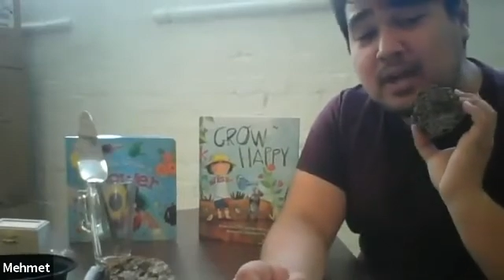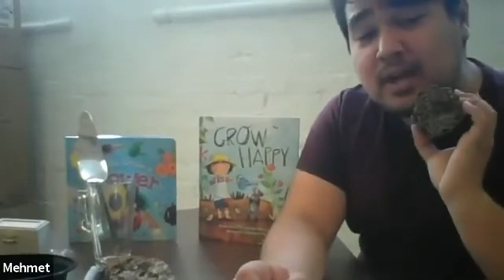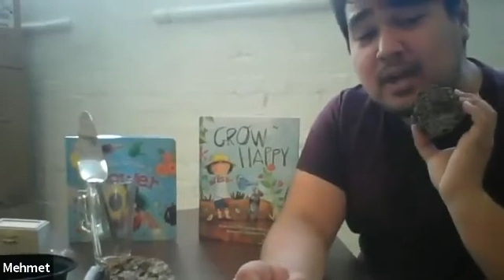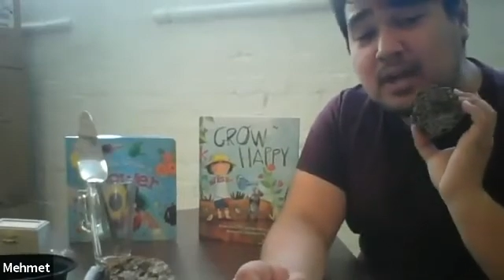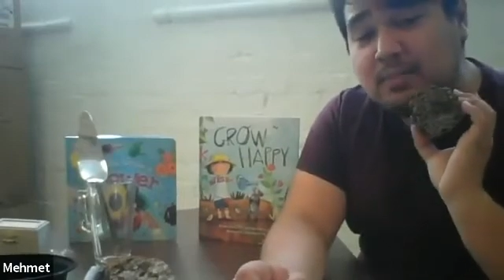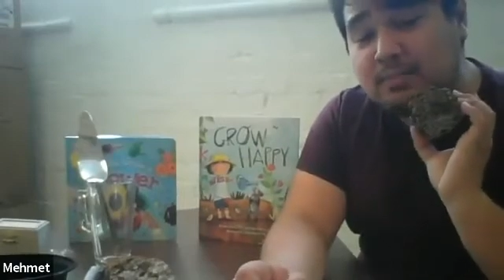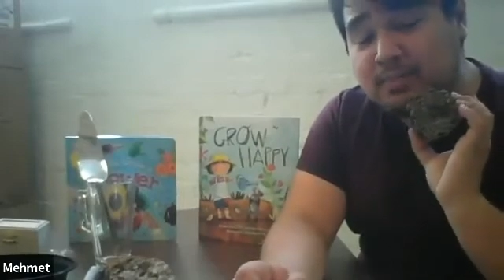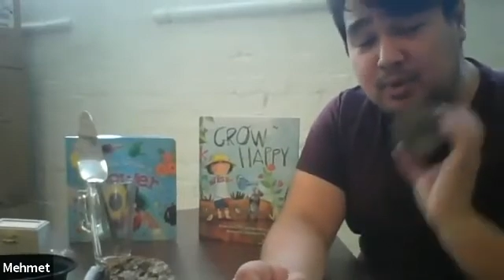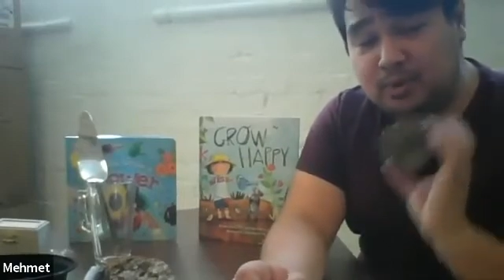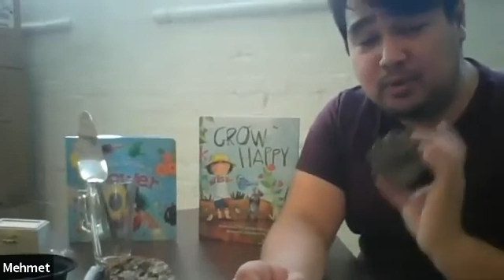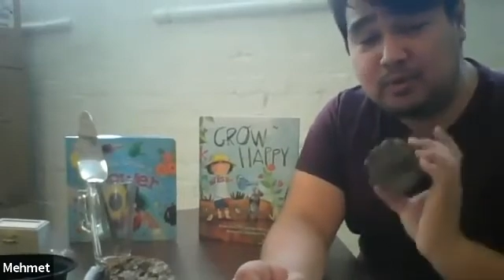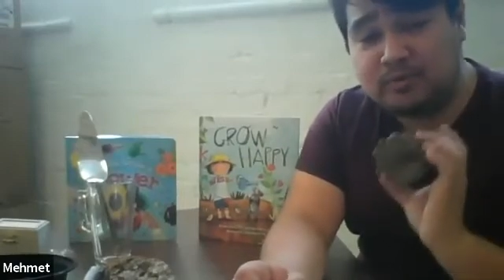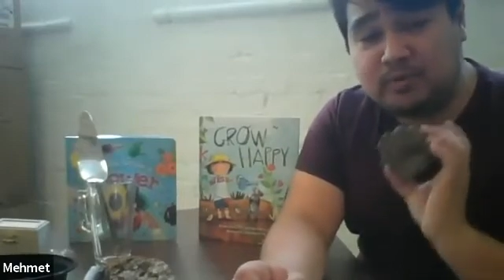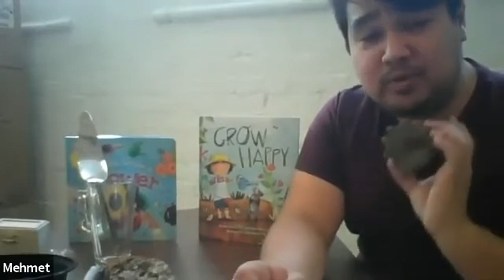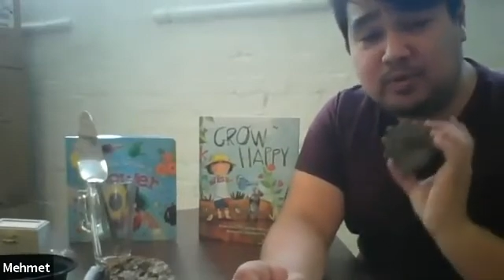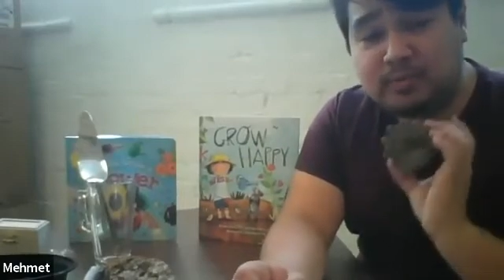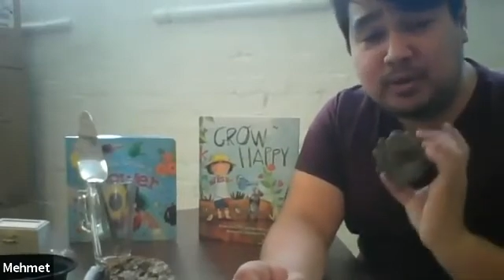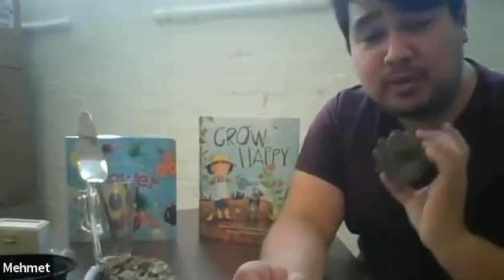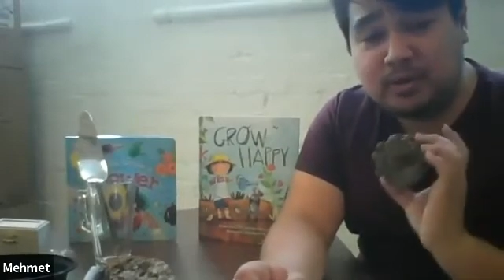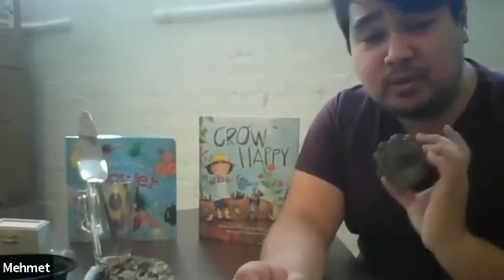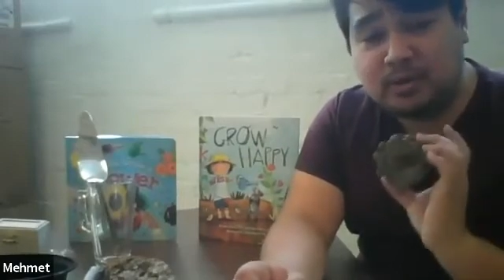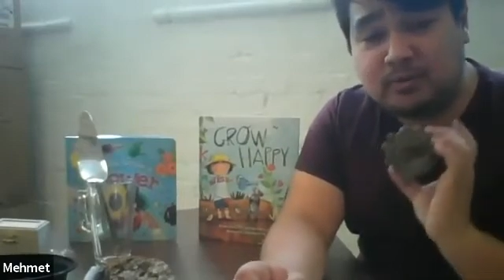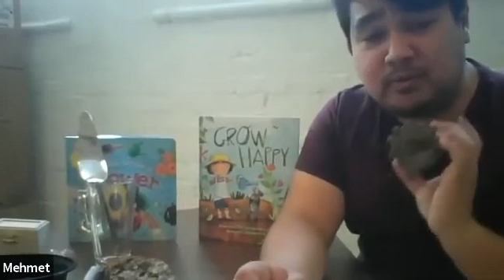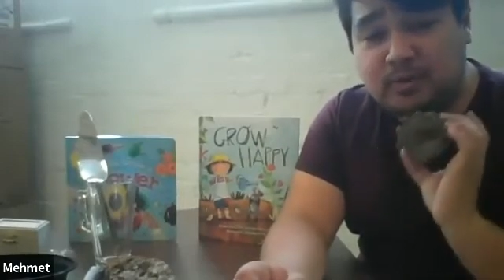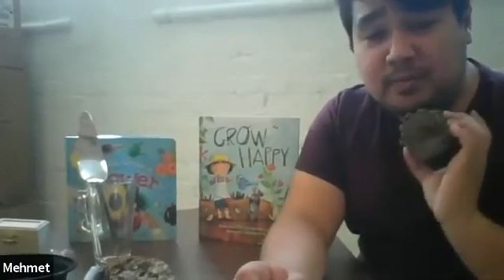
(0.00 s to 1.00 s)
beautiful,
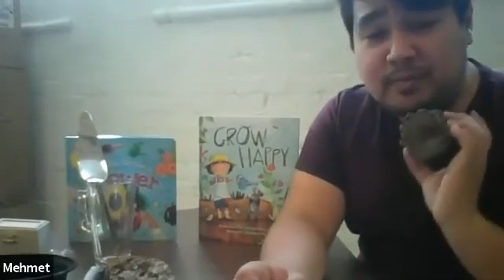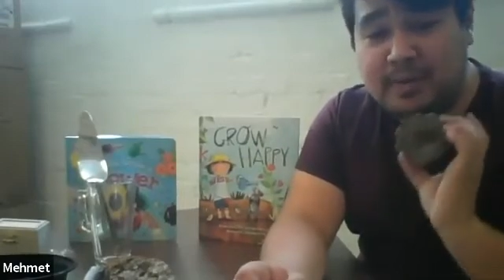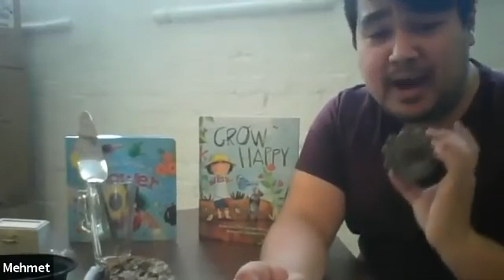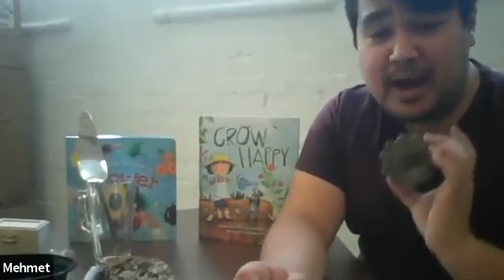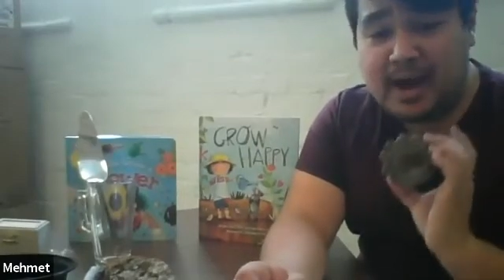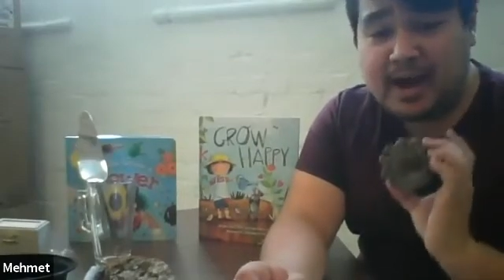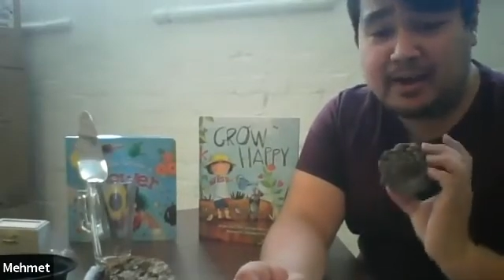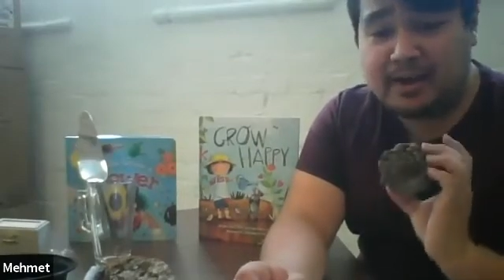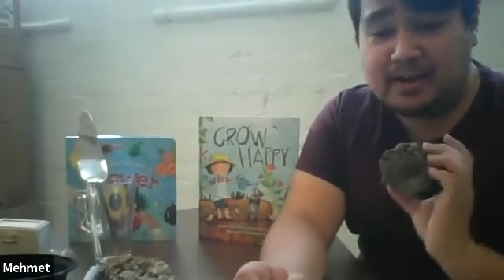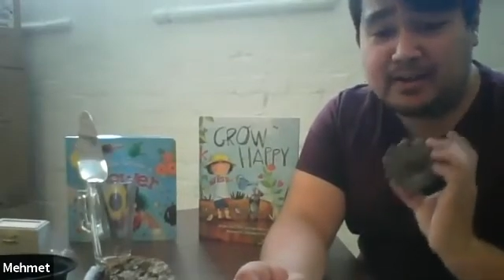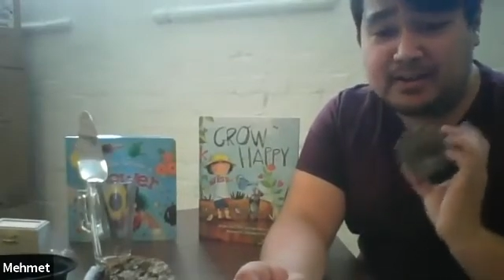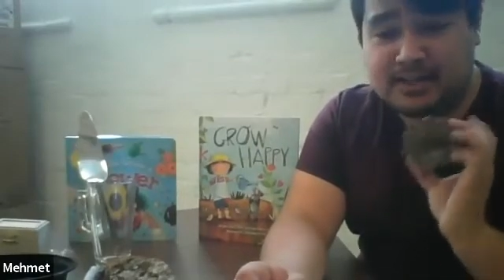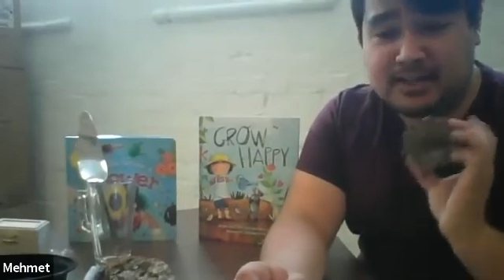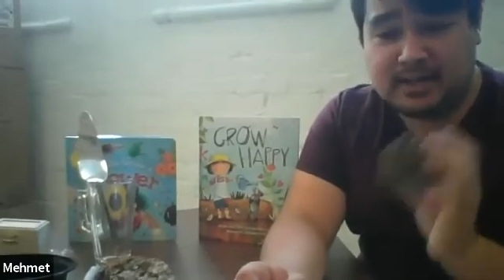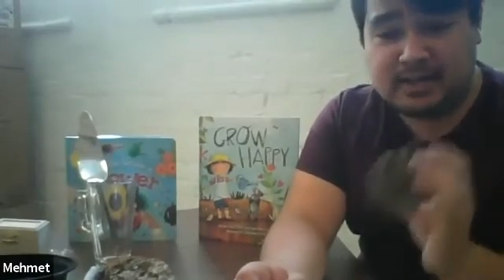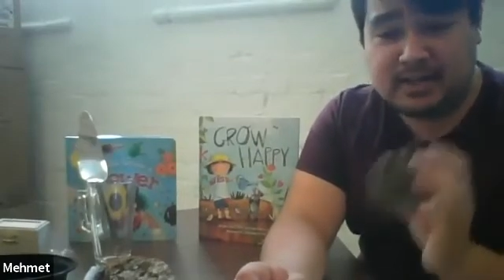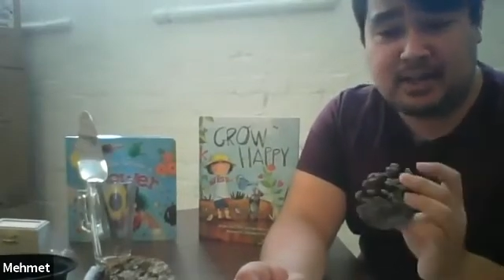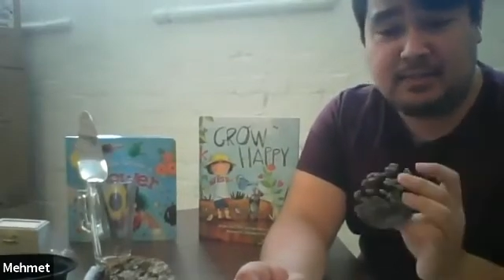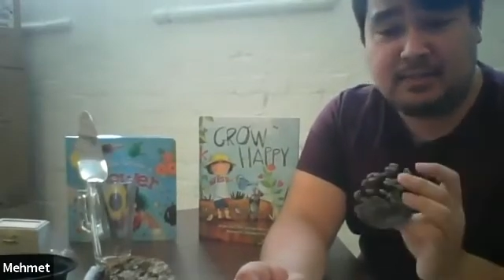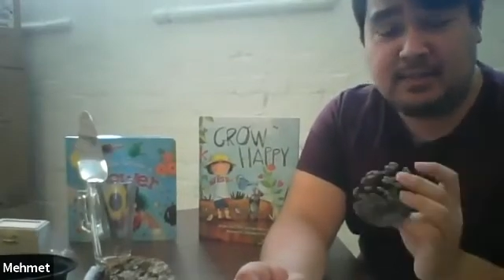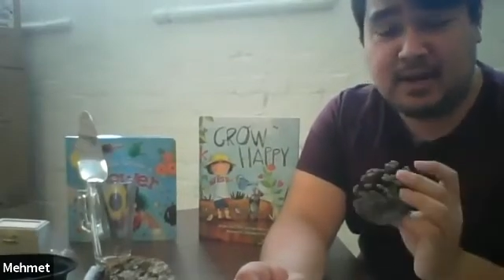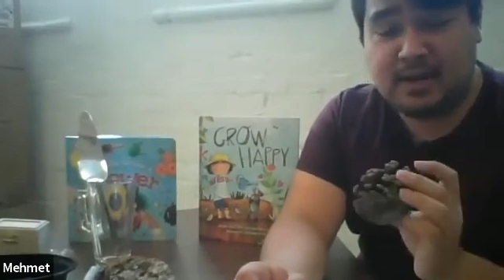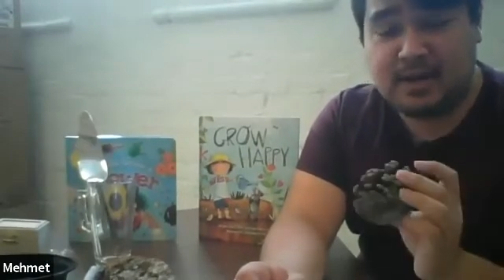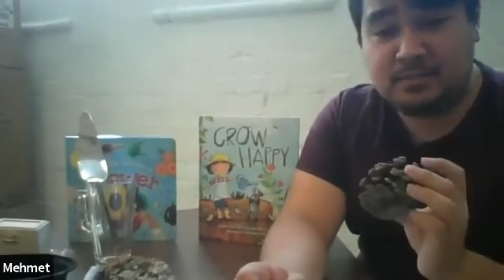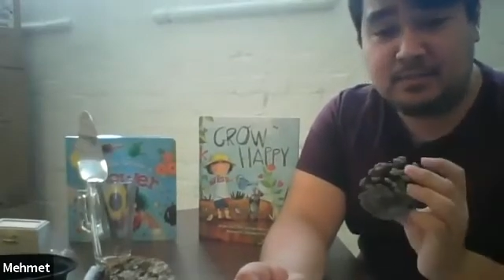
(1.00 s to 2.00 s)
beautiful patterns, like I
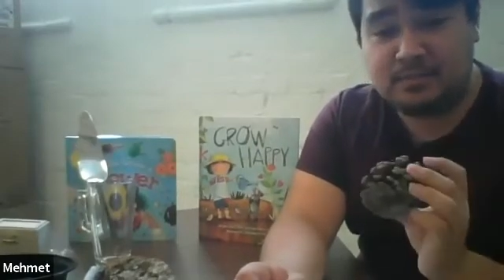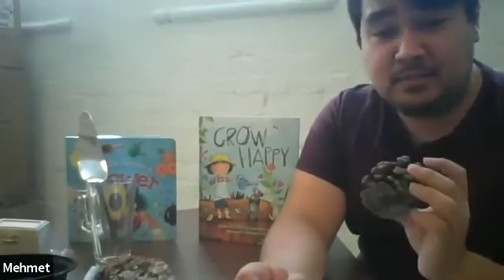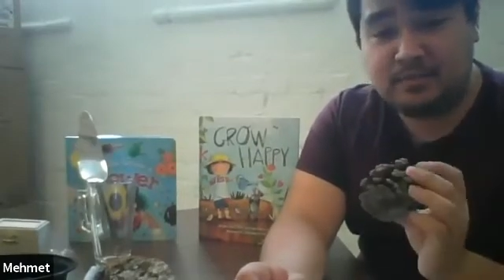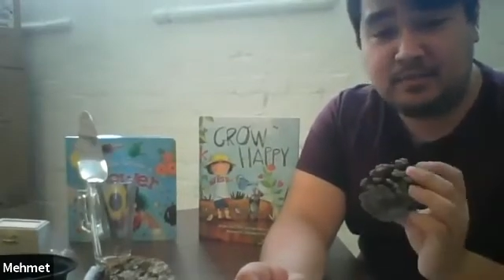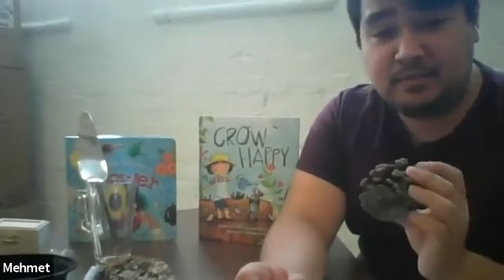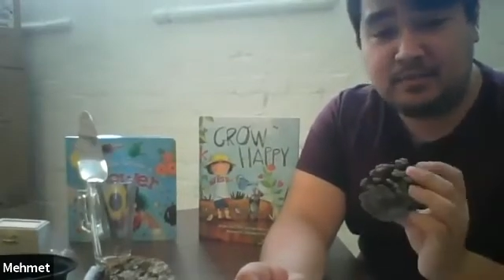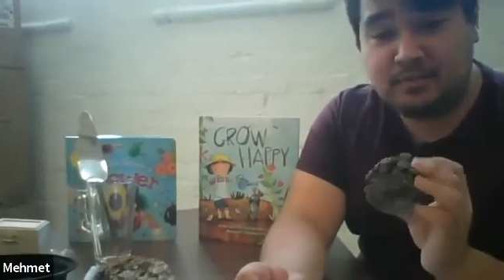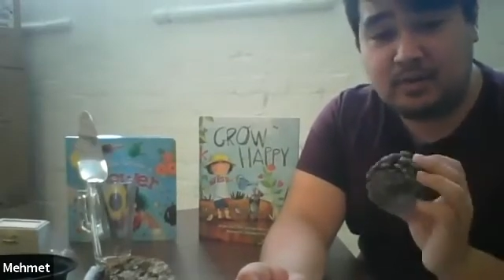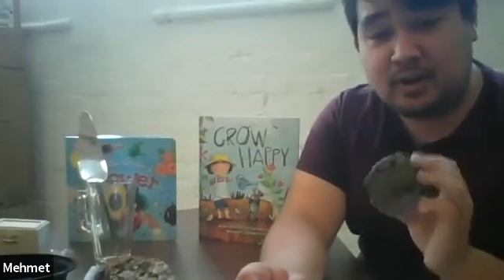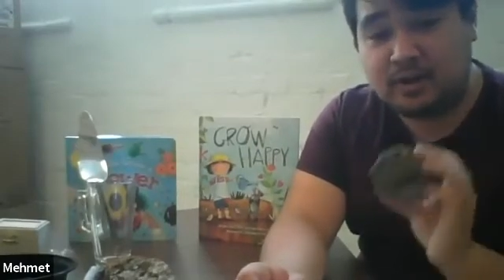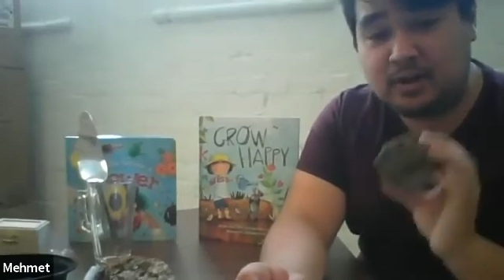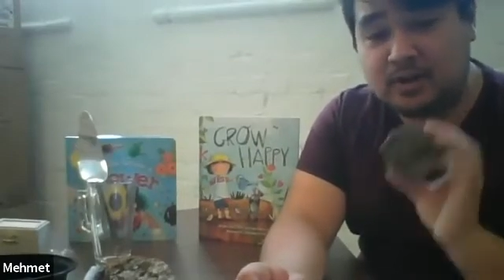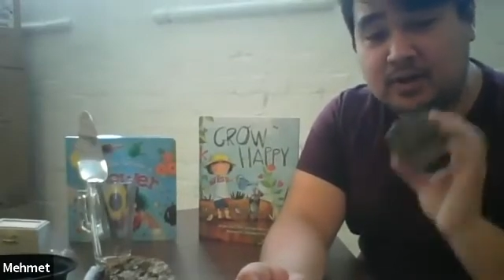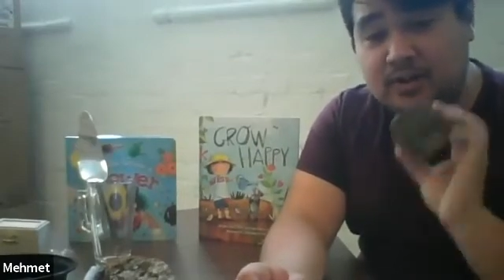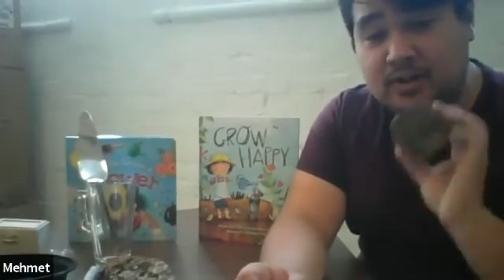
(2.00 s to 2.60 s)
mentioned before.